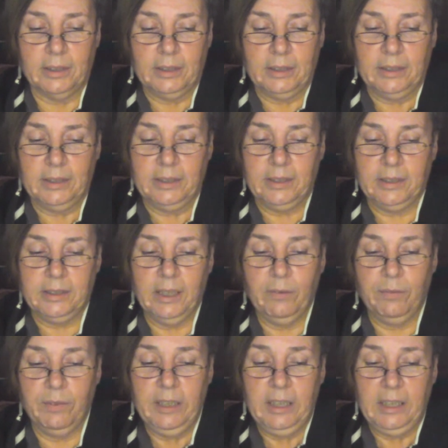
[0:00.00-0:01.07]

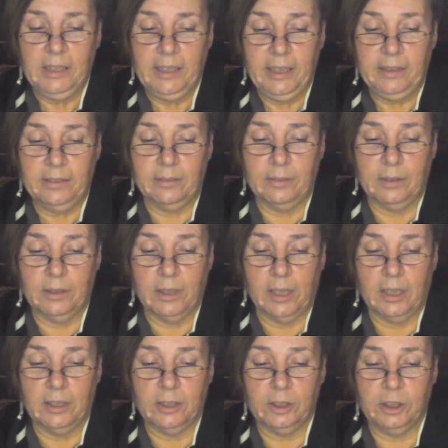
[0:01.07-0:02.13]
Stephanie Clayton,
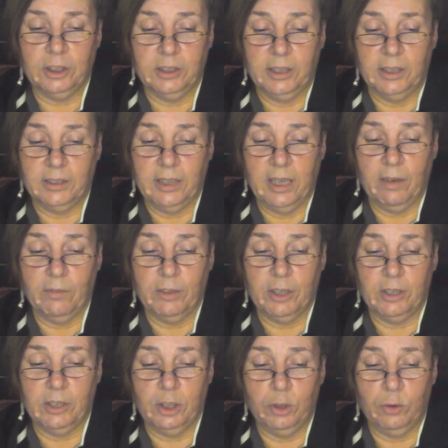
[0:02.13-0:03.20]
she does have
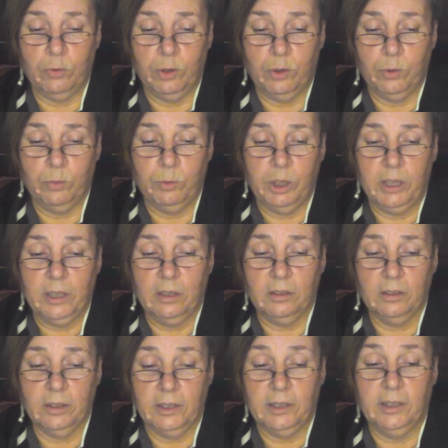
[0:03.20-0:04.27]
a YouTube
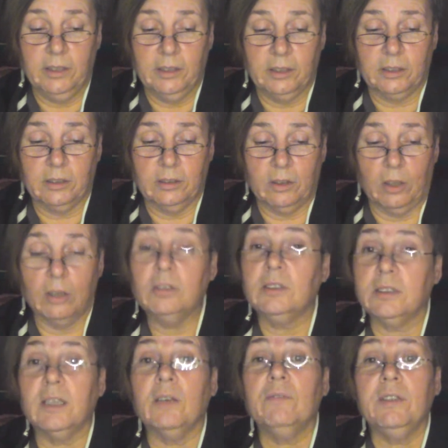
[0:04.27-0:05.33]
channel, and it's called
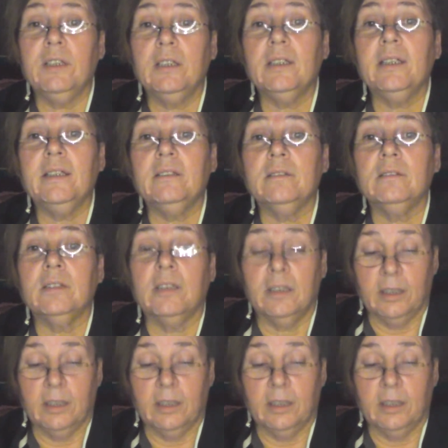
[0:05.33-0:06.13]
Stephanie Clayton.